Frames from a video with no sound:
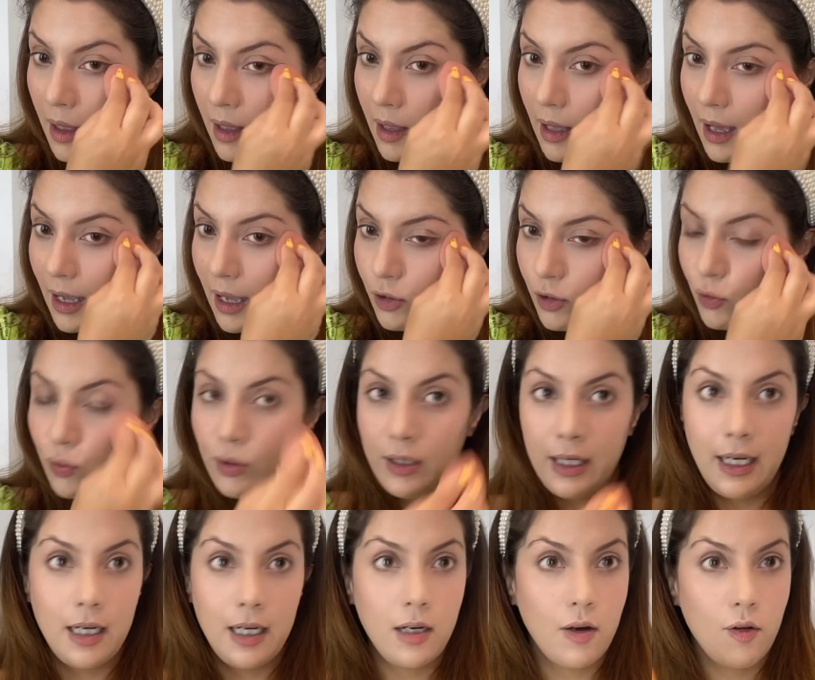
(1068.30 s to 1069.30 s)
And you
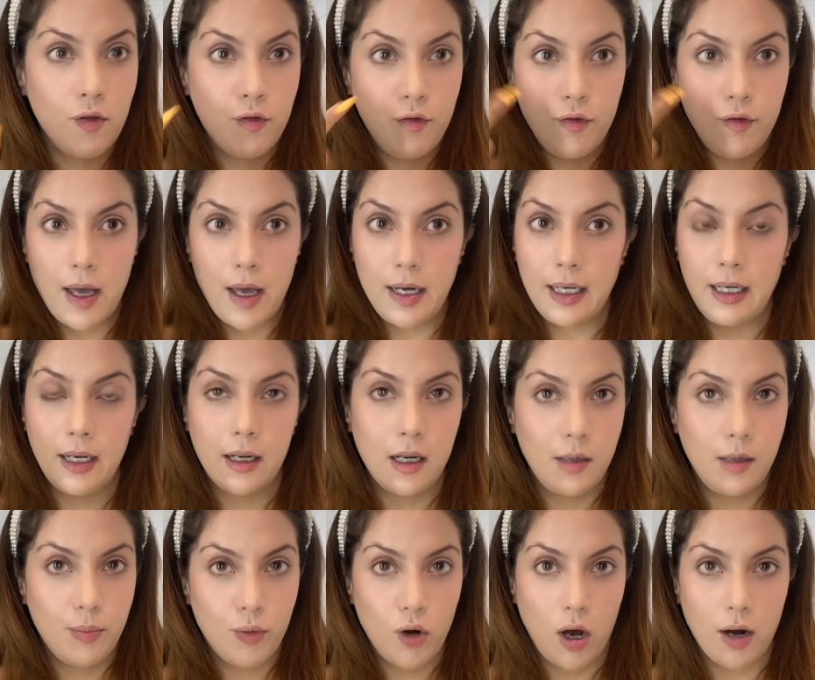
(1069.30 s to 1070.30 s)
need very
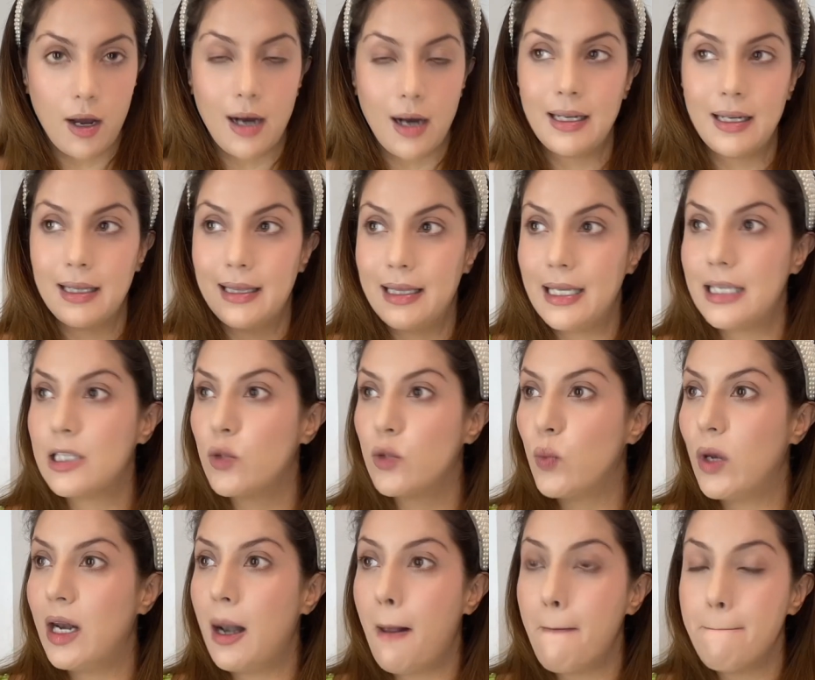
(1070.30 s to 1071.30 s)
little product. This
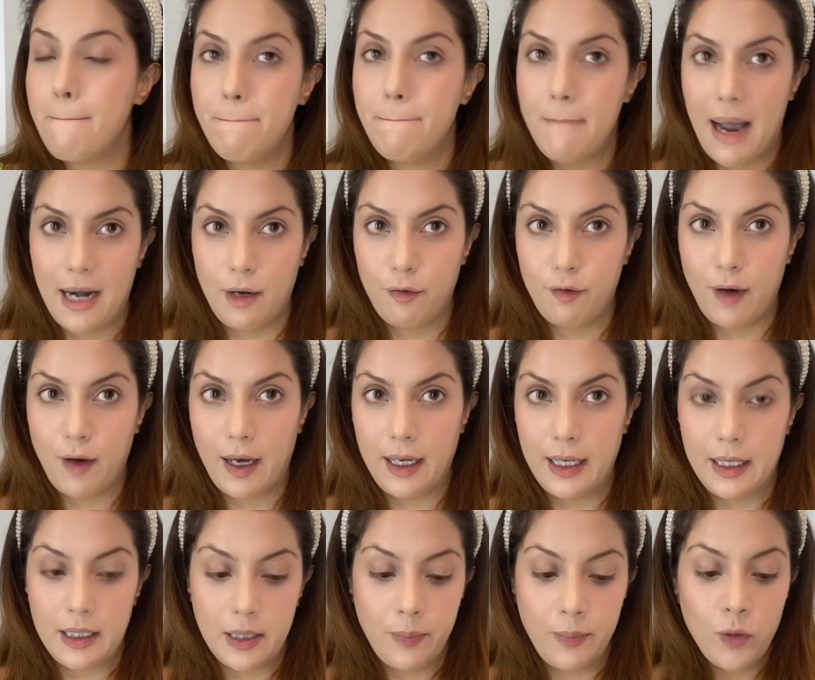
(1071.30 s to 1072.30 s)
will mattify
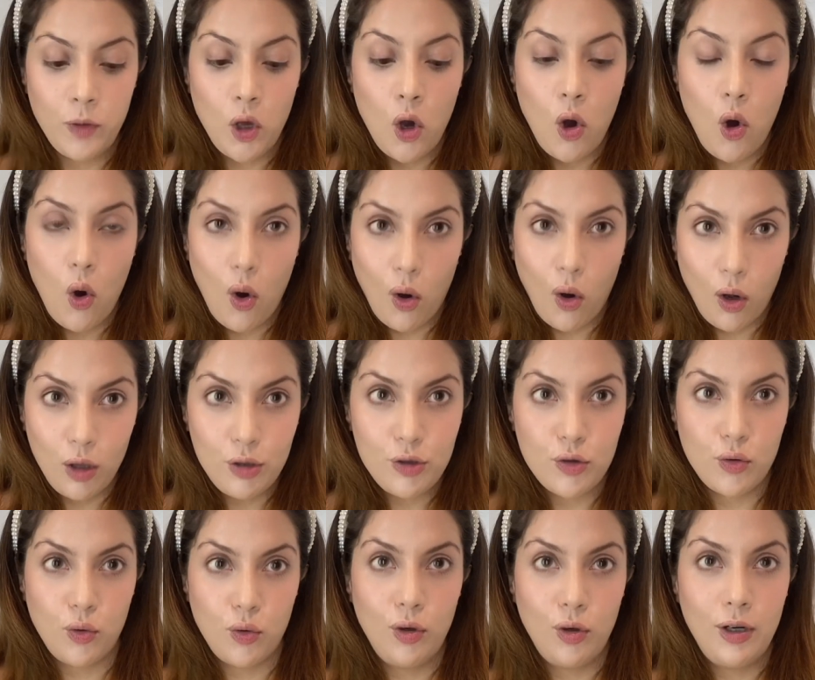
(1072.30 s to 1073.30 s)
it.
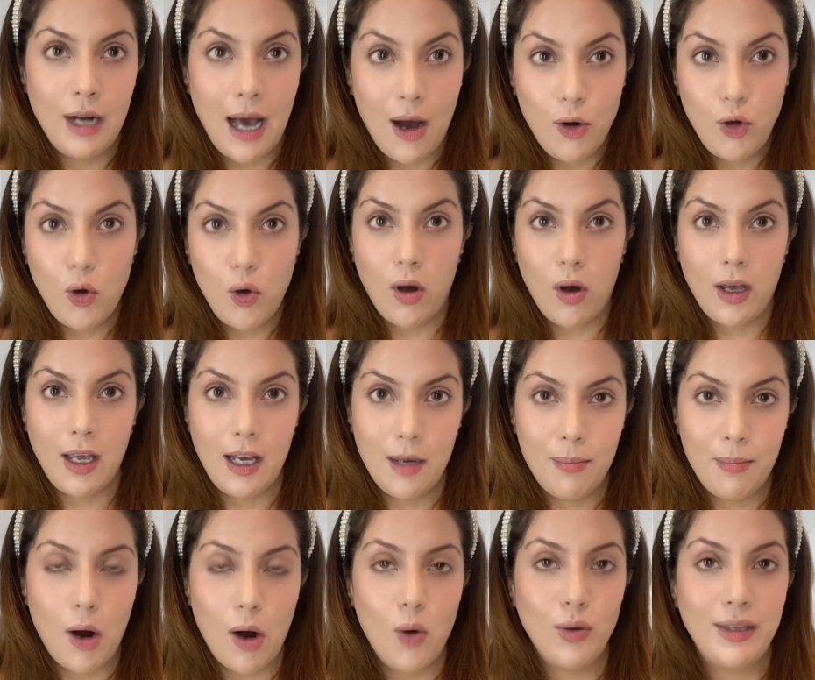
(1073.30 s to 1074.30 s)
Also, now talking
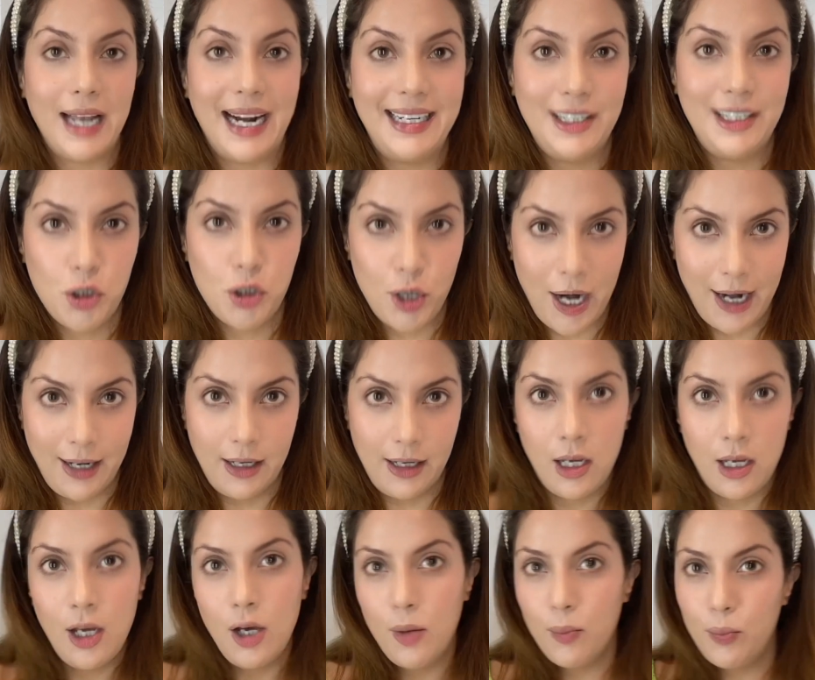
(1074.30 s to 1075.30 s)
about that trend,
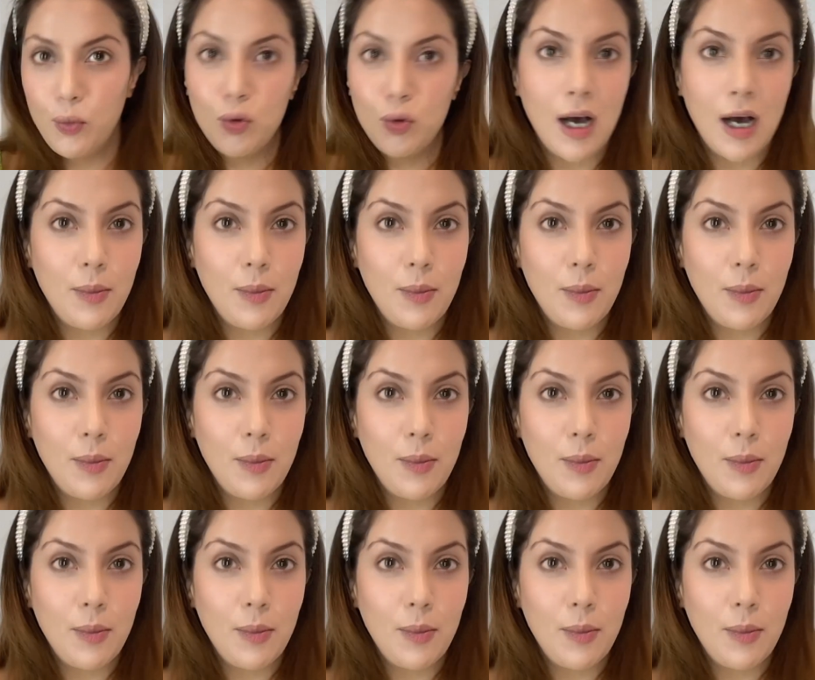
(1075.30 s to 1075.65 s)
pura